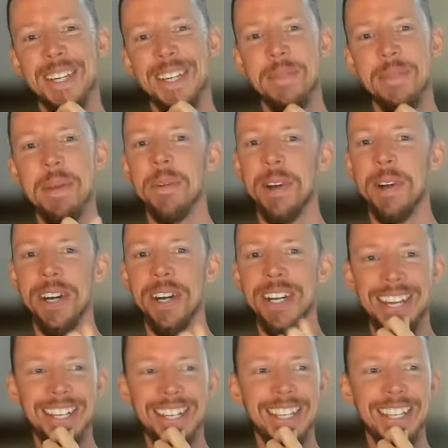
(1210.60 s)
Some people are already
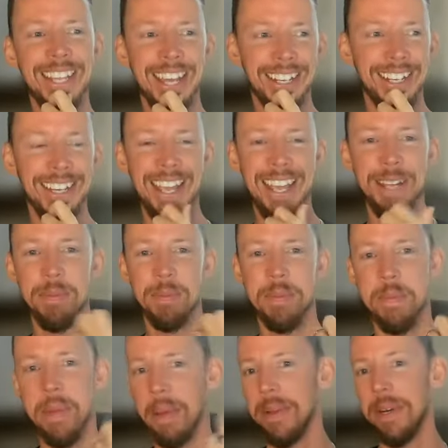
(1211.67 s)
saying that, like, hey,
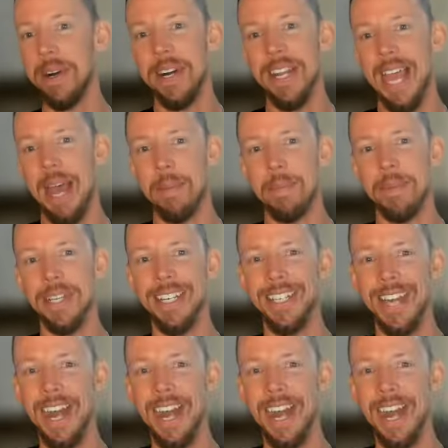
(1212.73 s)
maybe it already happened. It's